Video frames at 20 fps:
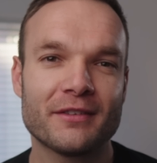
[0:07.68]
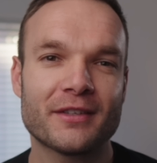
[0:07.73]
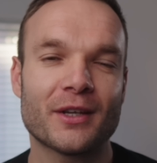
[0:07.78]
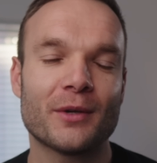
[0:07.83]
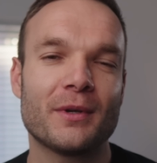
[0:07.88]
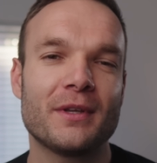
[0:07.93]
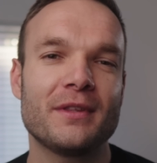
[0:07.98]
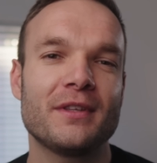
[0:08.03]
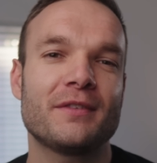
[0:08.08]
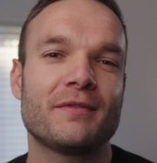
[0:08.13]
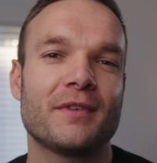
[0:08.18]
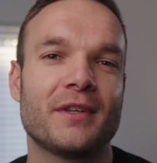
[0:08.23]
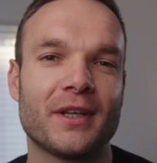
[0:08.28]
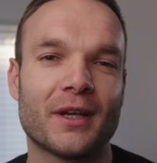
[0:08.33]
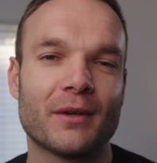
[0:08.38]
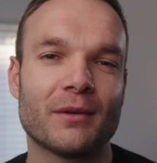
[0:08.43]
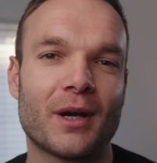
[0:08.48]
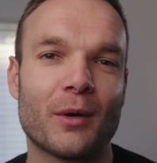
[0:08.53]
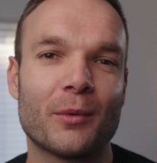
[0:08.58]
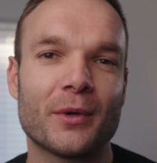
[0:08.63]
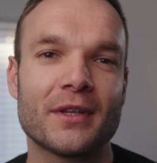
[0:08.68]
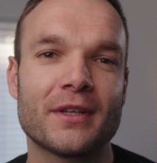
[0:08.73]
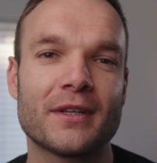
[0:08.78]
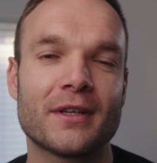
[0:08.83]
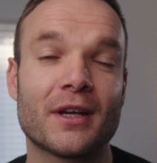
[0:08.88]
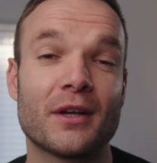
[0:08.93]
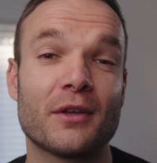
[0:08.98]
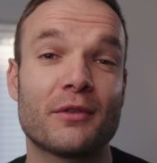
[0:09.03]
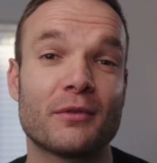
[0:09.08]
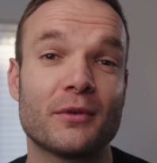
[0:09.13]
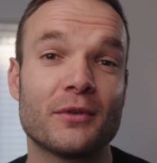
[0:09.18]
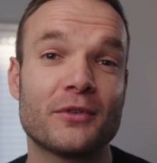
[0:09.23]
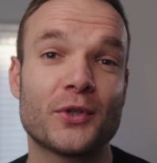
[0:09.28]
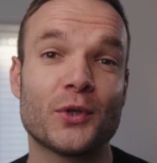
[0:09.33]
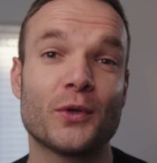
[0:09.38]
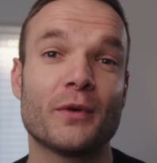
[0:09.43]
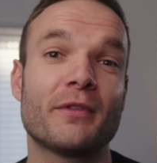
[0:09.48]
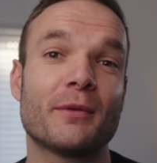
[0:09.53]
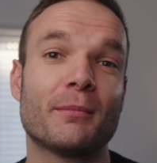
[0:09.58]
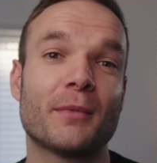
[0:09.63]
So in this video, I wanted to go through
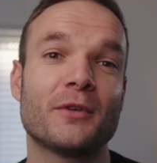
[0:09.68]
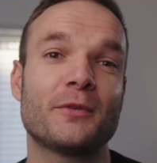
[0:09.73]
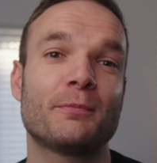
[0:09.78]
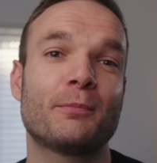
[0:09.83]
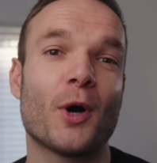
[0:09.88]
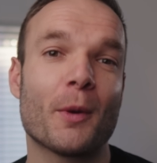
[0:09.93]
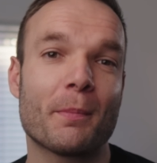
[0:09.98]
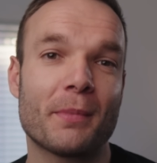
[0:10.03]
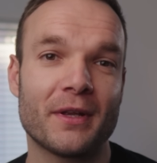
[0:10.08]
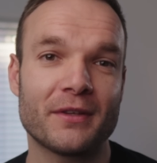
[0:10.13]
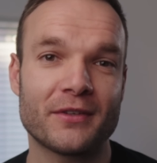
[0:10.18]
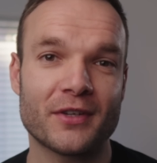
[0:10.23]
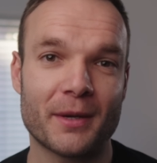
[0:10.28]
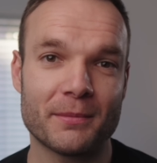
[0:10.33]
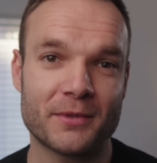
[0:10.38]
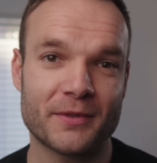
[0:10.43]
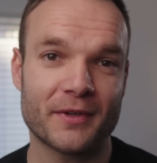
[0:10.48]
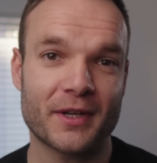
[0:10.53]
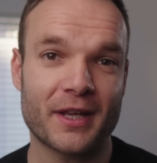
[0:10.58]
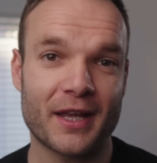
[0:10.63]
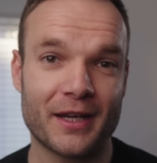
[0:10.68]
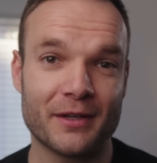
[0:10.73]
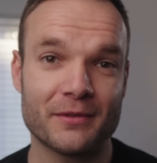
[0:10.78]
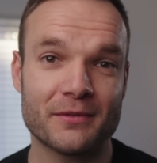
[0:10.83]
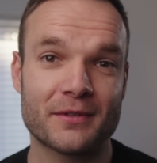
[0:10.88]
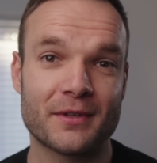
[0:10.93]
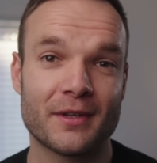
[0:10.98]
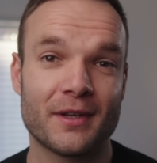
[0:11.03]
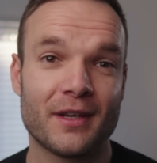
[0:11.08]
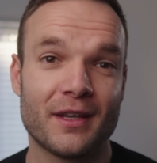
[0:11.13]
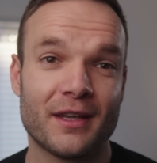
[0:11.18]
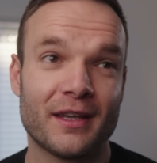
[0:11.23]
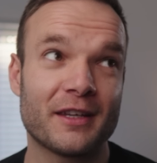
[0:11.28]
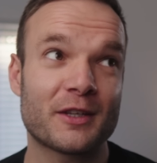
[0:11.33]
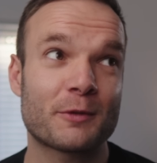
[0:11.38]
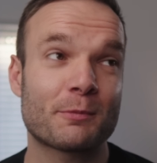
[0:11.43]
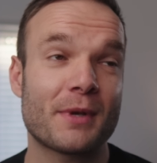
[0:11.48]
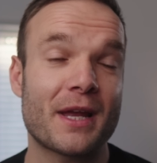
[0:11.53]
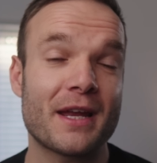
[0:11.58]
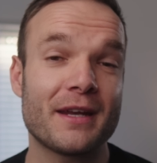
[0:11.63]
two of the most popular types of accounts,
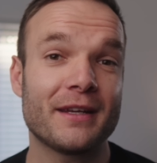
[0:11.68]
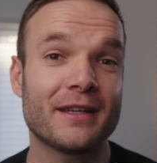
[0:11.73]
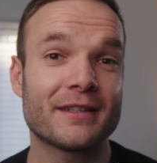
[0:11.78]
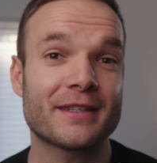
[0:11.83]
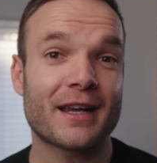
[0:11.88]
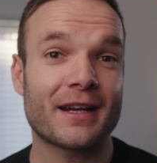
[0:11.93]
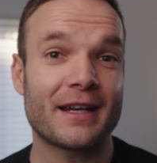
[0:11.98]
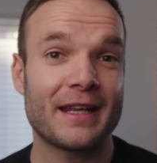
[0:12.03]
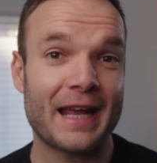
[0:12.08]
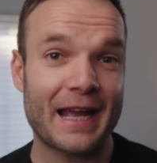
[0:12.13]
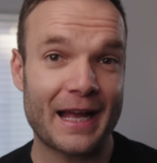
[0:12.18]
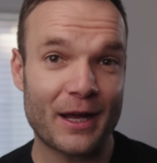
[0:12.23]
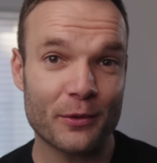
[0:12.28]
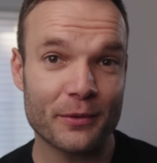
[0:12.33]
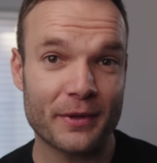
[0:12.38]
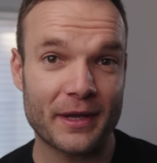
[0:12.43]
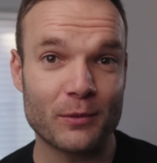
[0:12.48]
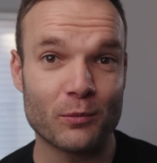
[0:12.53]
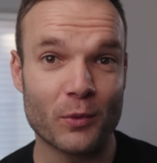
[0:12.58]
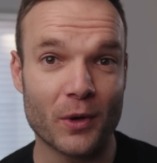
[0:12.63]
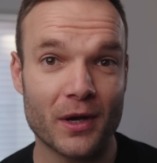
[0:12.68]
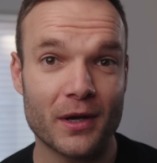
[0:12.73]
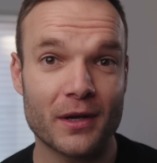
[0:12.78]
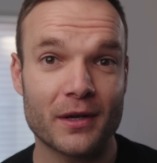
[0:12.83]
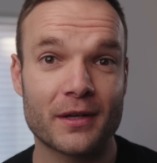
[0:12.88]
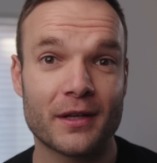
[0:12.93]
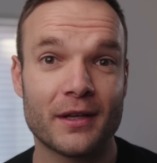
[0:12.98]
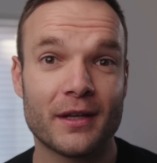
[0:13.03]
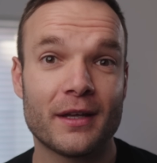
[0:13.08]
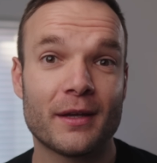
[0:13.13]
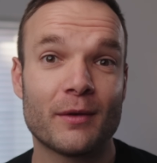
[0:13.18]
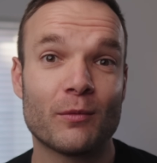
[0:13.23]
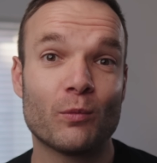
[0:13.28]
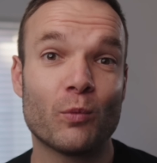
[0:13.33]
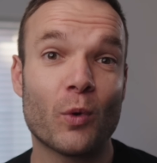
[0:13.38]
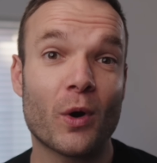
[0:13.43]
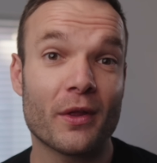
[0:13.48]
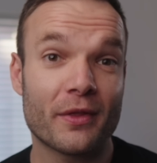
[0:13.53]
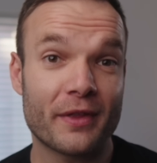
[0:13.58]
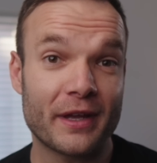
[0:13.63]
explain exactly how they work,
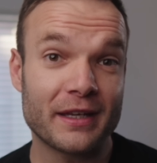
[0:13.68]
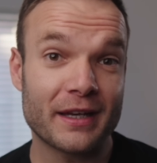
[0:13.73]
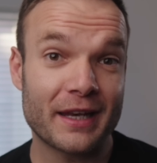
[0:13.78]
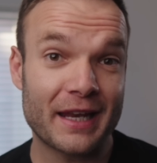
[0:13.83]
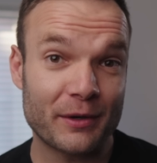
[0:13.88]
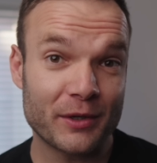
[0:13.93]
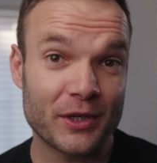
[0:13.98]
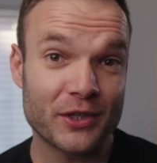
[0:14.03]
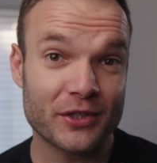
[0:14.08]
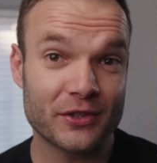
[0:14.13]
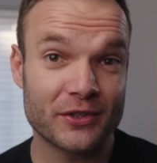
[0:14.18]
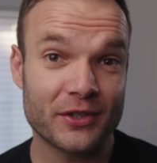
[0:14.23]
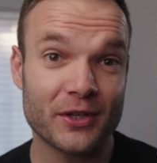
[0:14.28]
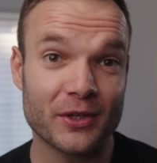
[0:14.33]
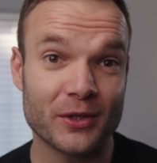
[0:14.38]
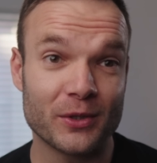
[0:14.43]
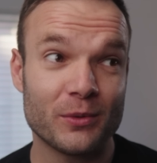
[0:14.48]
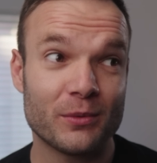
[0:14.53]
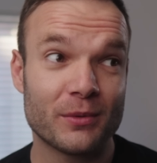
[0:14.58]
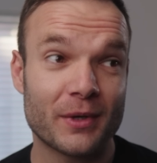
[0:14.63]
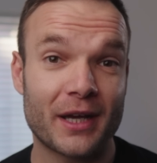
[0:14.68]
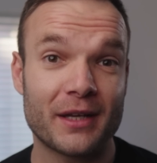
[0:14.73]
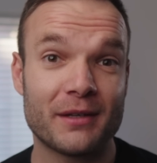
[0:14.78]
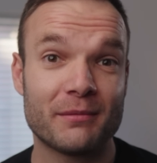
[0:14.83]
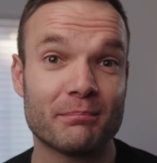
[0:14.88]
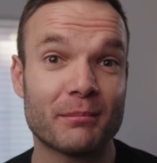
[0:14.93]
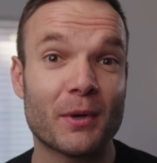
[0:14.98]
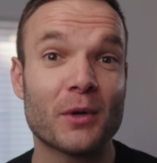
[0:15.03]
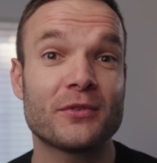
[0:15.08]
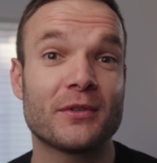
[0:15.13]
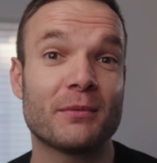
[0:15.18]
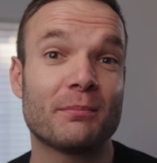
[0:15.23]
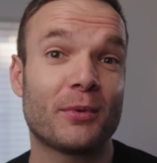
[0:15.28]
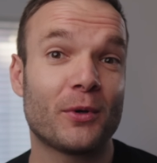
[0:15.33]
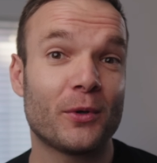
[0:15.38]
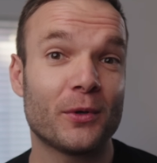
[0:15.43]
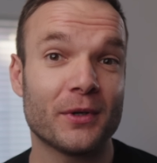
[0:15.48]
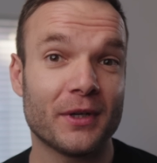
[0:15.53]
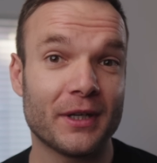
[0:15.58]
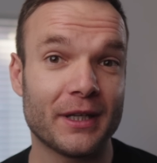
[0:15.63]
what they allow you to do, and most
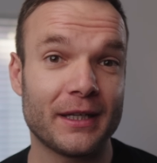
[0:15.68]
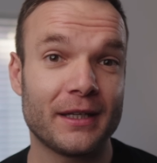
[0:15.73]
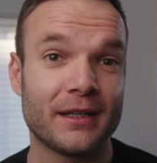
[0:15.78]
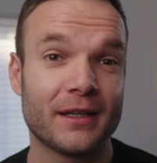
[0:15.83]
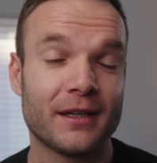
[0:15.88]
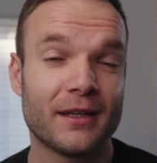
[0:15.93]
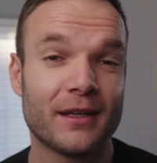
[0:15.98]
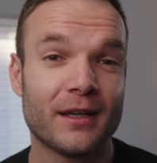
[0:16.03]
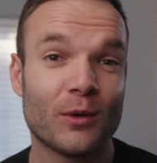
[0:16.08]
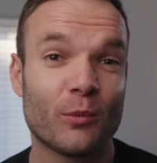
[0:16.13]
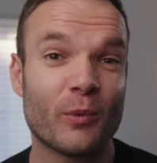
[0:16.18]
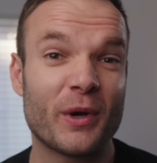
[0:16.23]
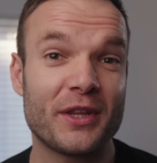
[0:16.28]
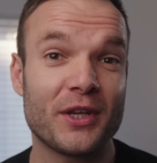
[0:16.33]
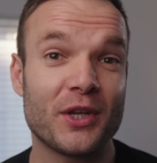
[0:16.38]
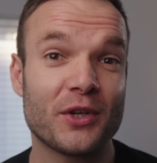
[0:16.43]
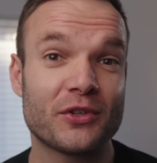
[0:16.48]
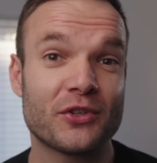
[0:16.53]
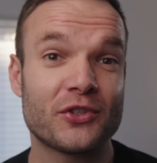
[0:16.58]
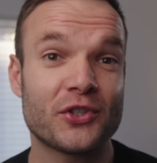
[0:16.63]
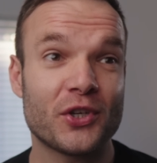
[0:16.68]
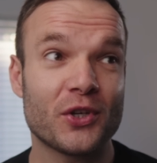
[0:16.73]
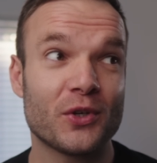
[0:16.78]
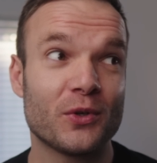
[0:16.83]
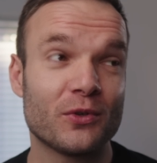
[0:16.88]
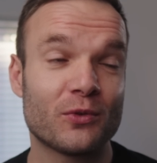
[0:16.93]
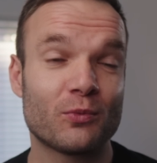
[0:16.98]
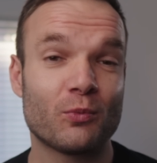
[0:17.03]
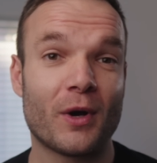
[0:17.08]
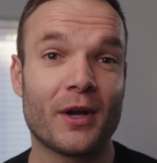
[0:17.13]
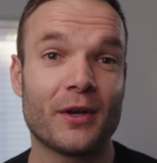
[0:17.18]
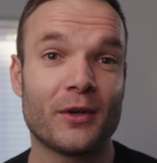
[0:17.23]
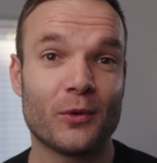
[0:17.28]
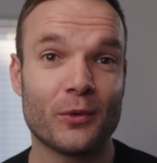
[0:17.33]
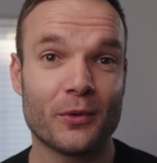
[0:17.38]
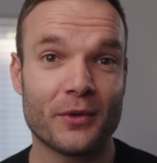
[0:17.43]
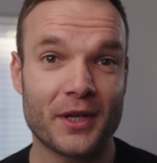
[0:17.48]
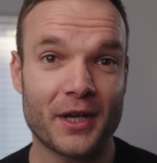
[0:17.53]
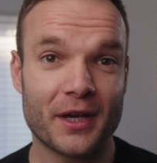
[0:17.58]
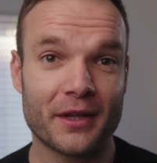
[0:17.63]
importantly, whether you should choose one
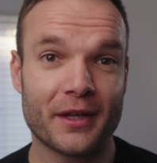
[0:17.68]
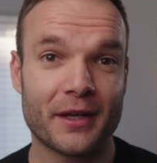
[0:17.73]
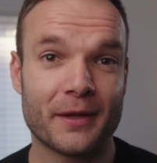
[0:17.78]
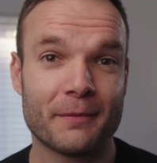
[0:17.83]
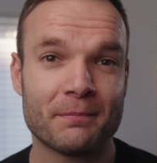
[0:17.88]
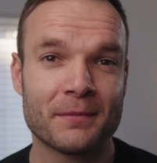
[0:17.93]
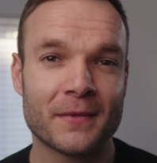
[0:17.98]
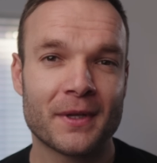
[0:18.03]
or the other.